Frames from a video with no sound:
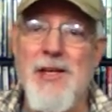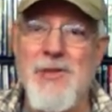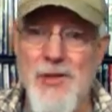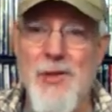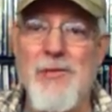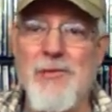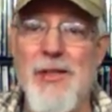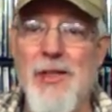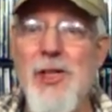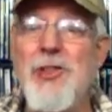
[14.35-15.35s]
So,
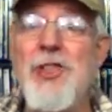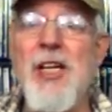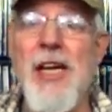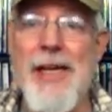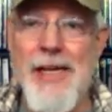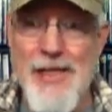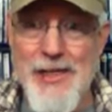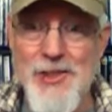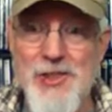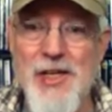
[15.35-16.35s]
a little chilly, a
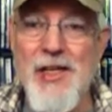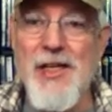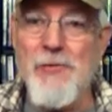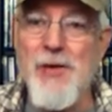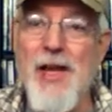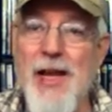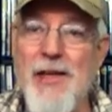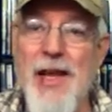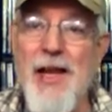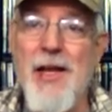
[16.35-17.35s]
little chilly, and we like
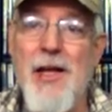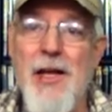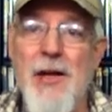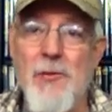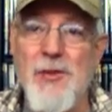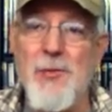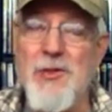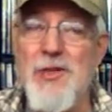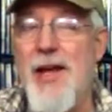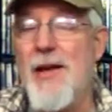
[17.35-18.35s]
that. We're
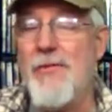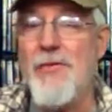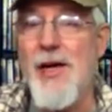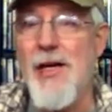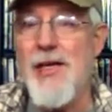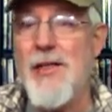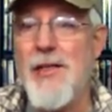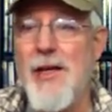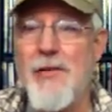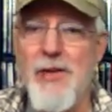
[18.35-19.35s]
supposed to have, uh,
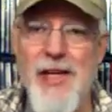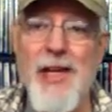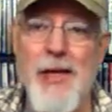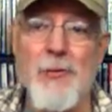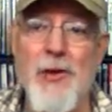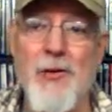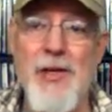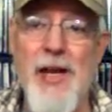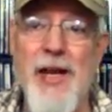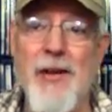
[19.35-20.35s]
evidently, we're
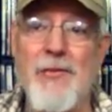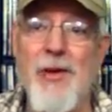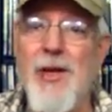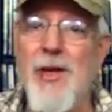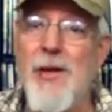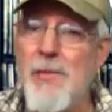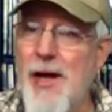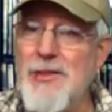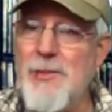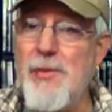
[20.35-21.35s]
going to have
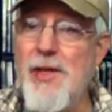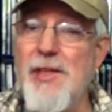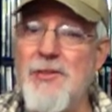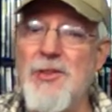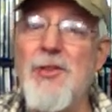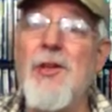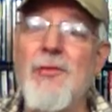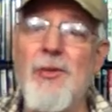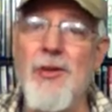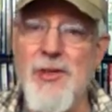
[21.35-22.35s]
possibility of snow
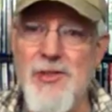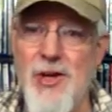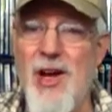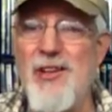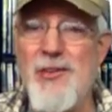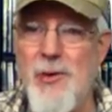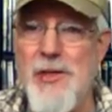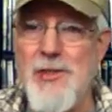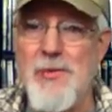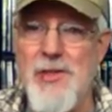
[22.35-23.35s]
flurries on
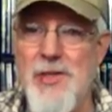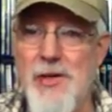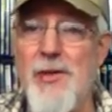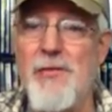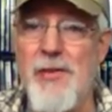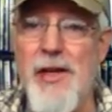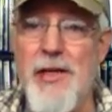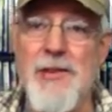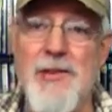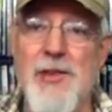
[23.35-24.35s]
Christmas here in
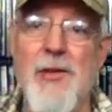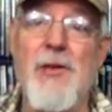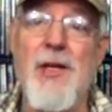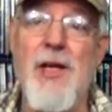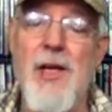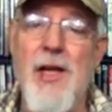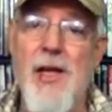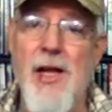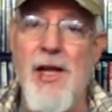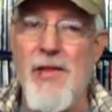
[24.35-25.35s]
Vegas. So,
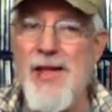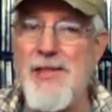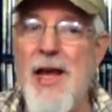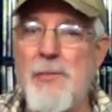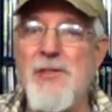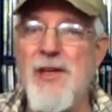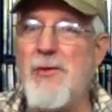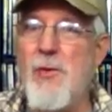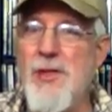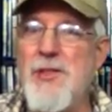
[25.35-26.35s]
uh, that happens
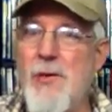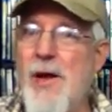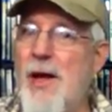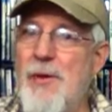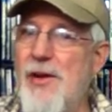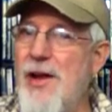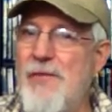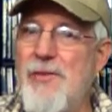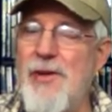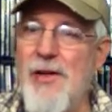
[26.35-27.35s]
every once in a while, but not
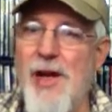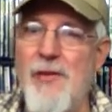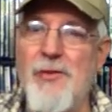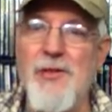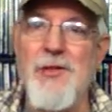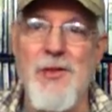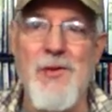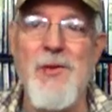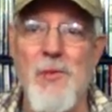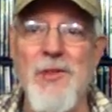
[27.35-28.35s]
very often. So,
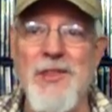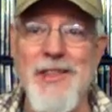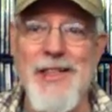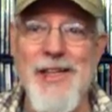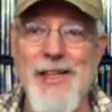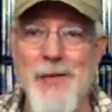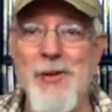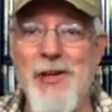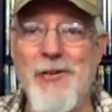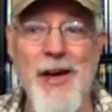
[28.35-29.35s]
we'll see. That'd
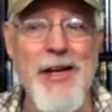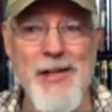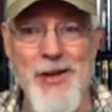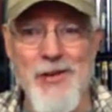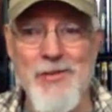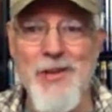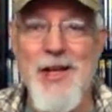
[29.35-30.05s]
be great, though.